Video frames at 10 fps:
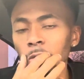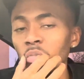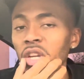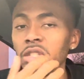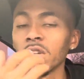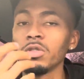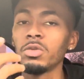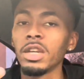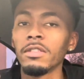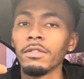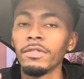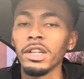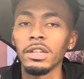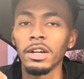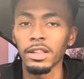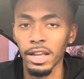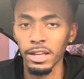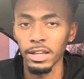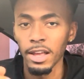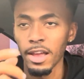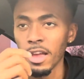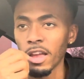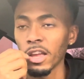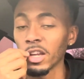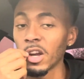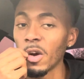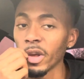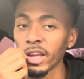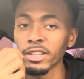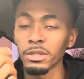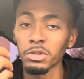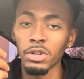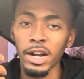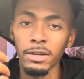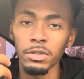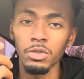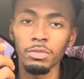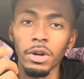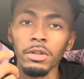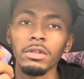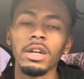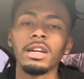Make sure you give a video a like and go ahead and subscribe too, bro.